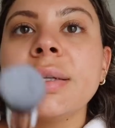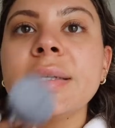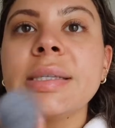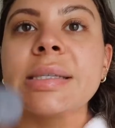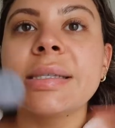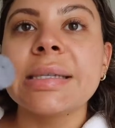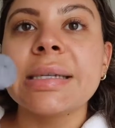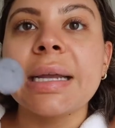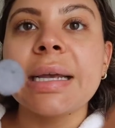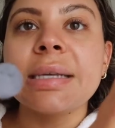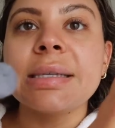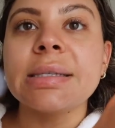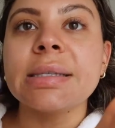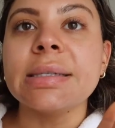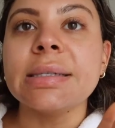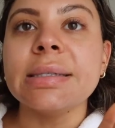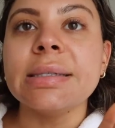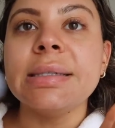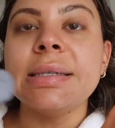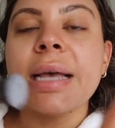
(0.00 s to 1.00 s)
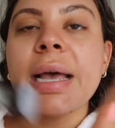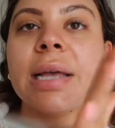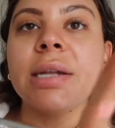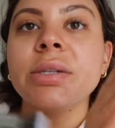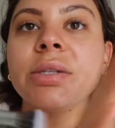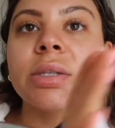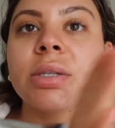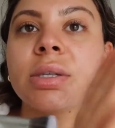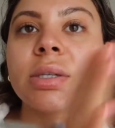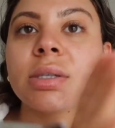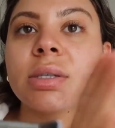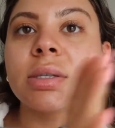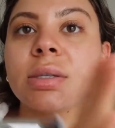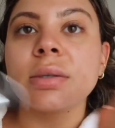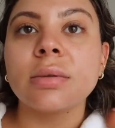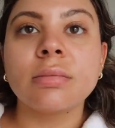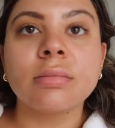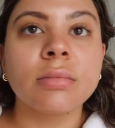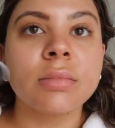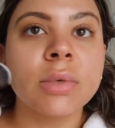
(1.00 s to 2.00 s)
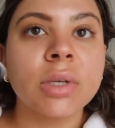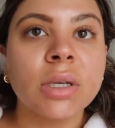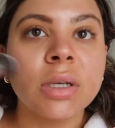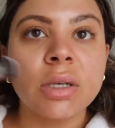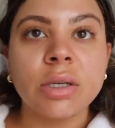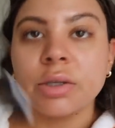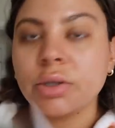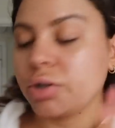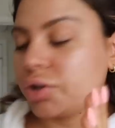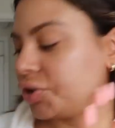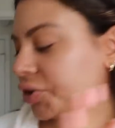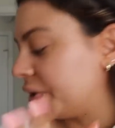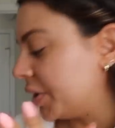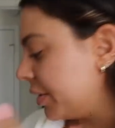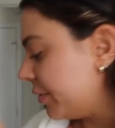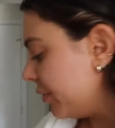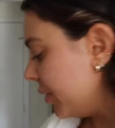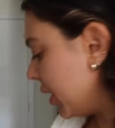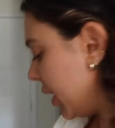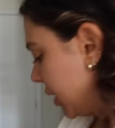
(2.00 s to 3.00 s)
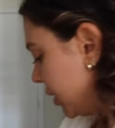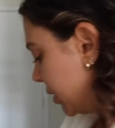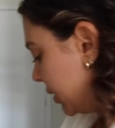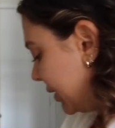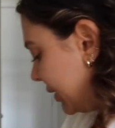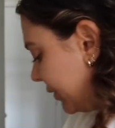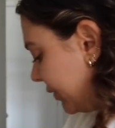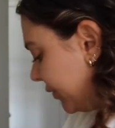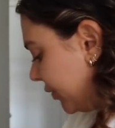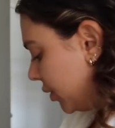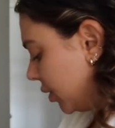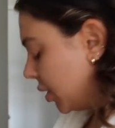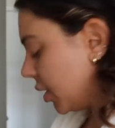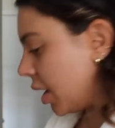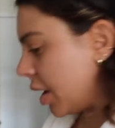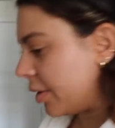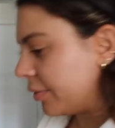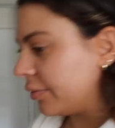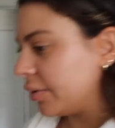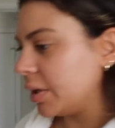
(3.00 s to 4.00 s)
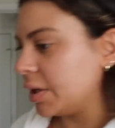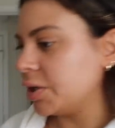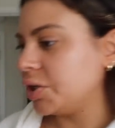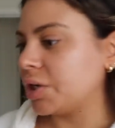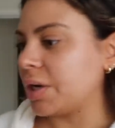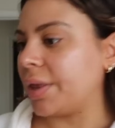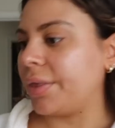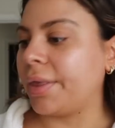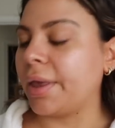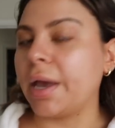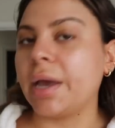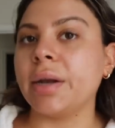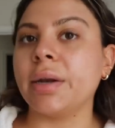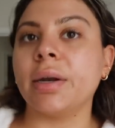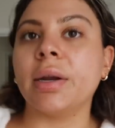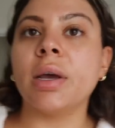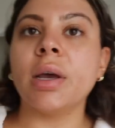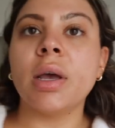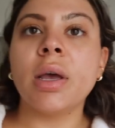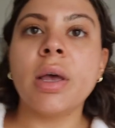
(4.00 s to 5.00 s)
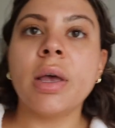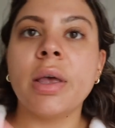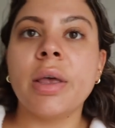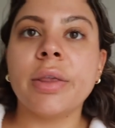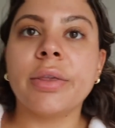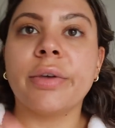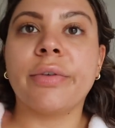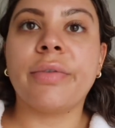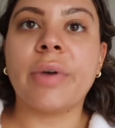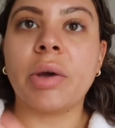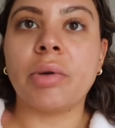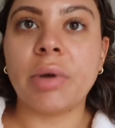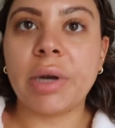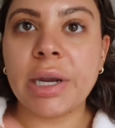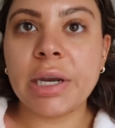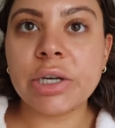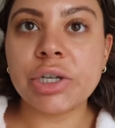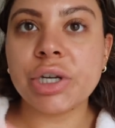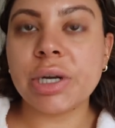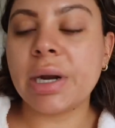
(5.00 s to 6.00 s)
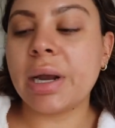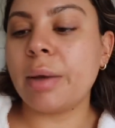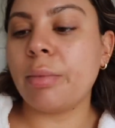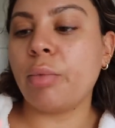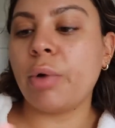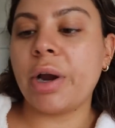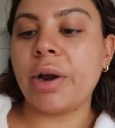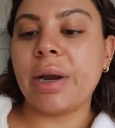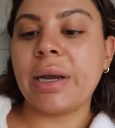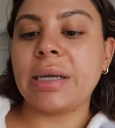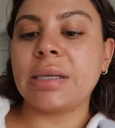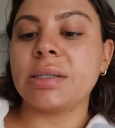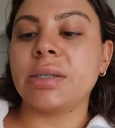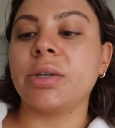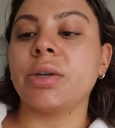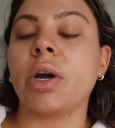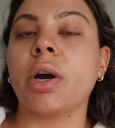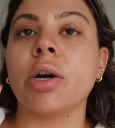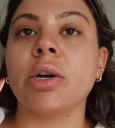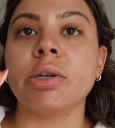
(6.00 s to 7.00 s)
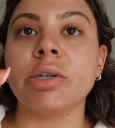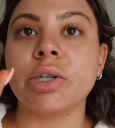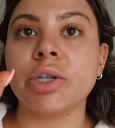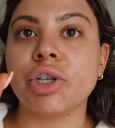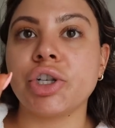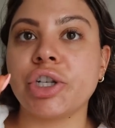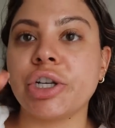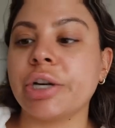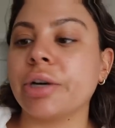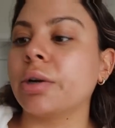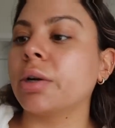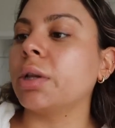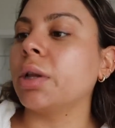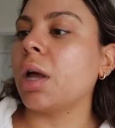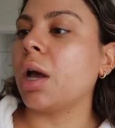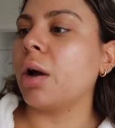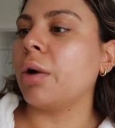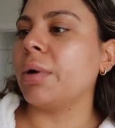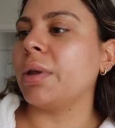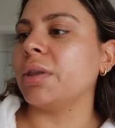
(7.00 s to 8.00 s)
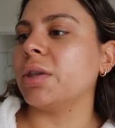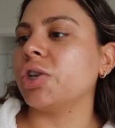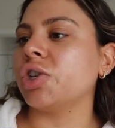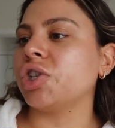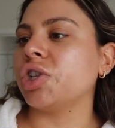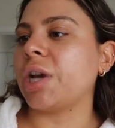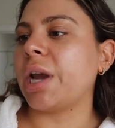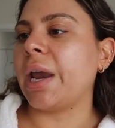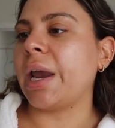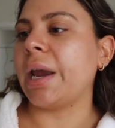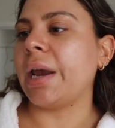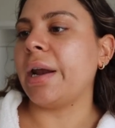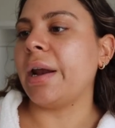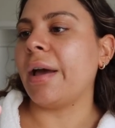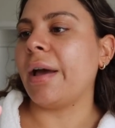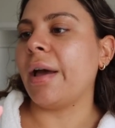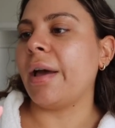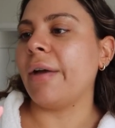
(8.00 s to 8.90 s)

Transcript: It's nice and dense. Should give nice full coverage. And then the foundation I'm wearing is the NARS Sheer Glow in the shade